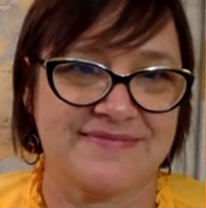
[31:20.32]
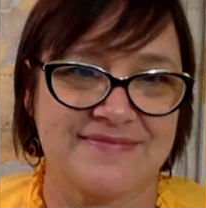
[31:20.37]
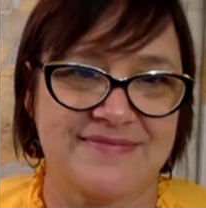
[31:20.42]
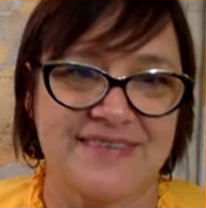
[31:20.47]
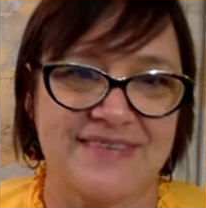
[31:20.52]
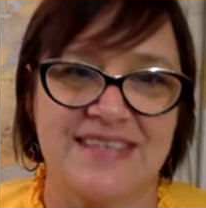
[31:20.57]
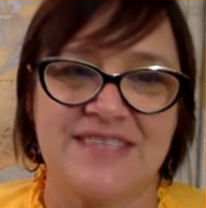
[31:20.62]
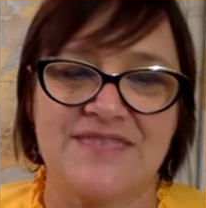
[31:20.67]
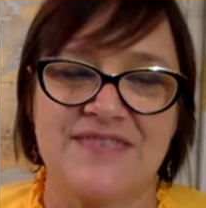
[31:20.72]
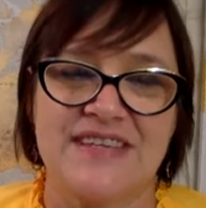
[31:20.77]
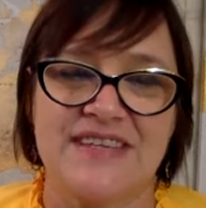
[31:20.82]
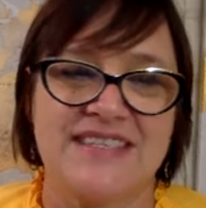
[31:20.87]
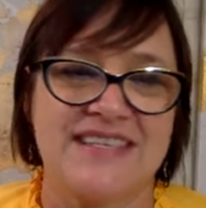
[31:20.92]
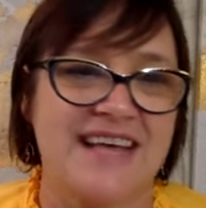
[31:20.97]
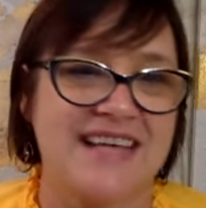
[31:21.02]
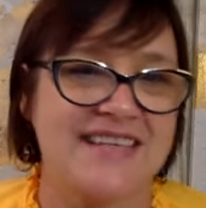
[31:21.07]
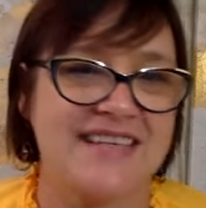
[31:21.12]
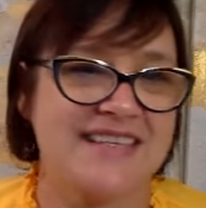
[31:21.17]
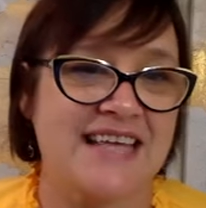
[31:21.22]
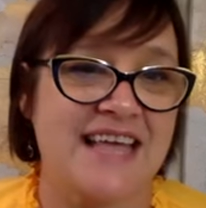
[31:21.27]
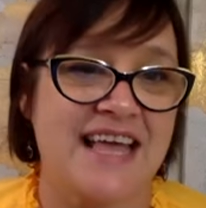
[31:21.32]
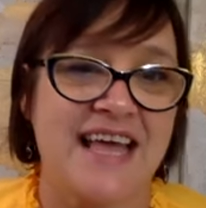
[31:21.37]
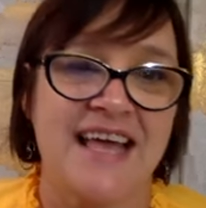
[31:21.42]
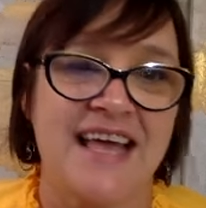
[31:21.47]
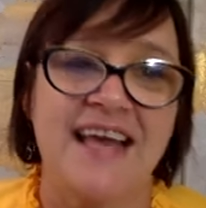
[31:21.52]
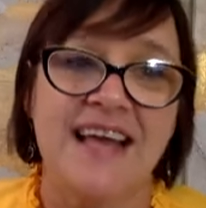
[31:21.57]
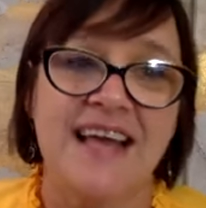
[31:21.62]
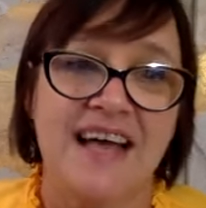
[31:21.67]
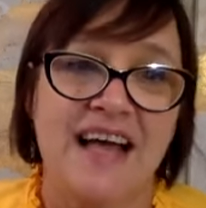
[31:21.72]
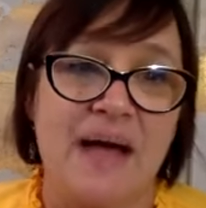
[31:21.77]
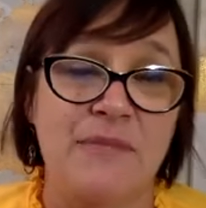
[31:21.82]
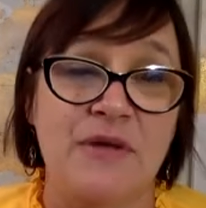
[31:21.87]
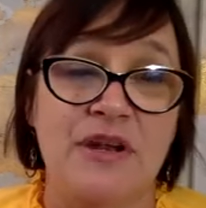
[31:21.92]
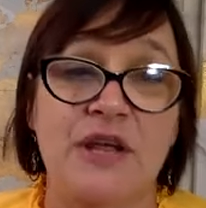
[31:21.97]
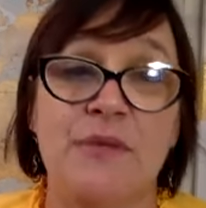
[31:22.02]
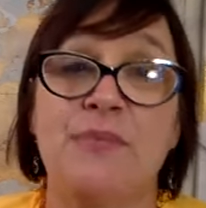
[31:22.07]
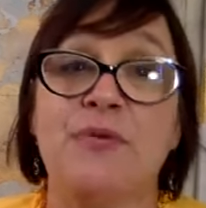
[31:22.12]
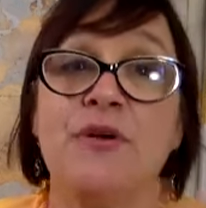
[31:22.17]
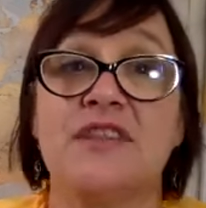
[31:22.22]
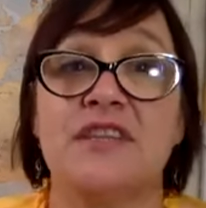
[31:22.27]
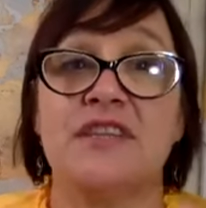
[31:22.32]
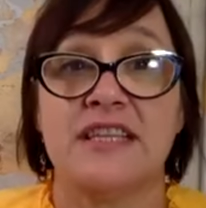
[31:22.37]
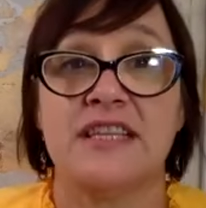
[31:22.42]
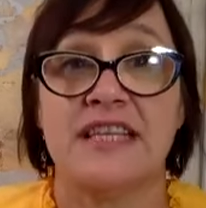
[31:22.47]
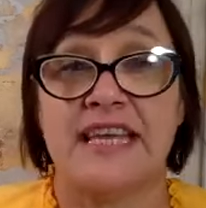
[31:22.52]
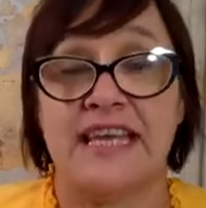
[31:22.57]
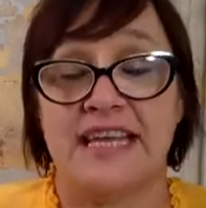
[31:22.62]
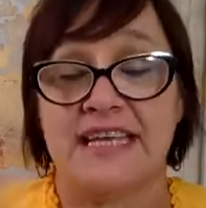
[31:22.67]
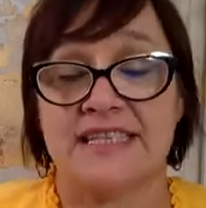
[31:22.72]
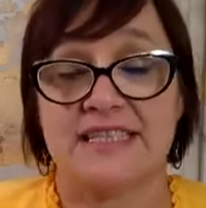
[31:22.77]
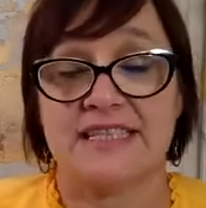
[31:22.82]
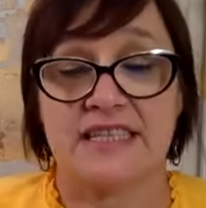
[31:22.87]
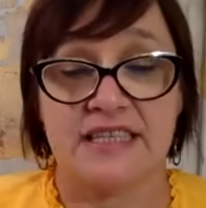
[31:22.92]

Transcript: That's fantastic. I'm going to put the links.